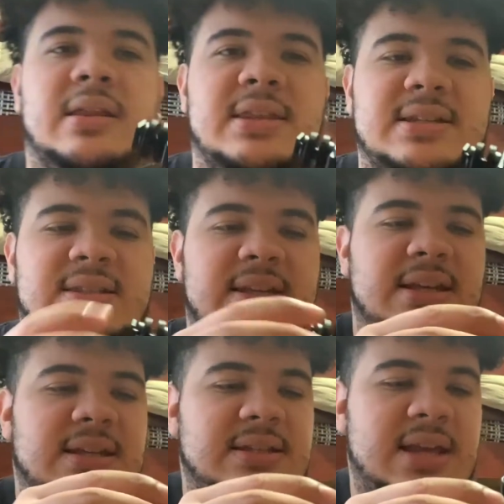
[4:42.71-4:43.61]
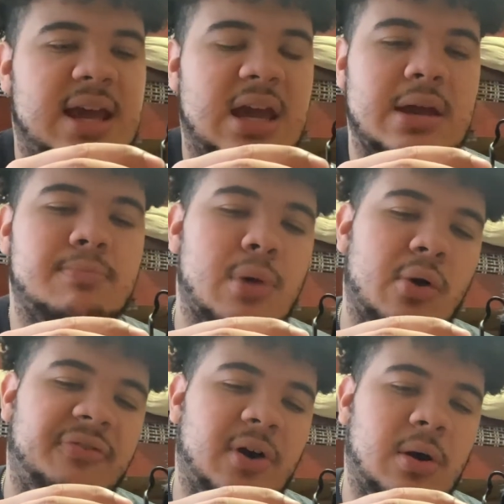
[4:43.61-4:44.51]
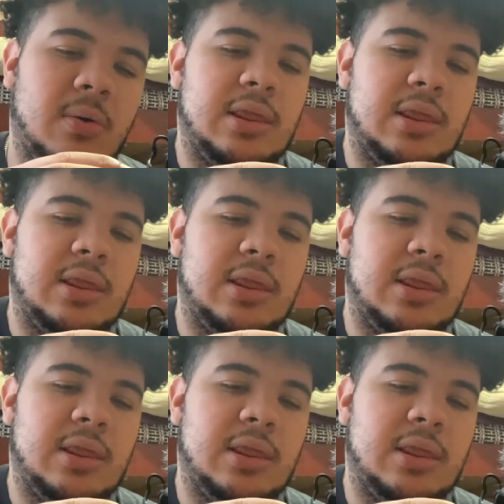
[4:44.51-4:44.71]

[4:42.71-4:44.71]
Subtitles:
This is a Movo.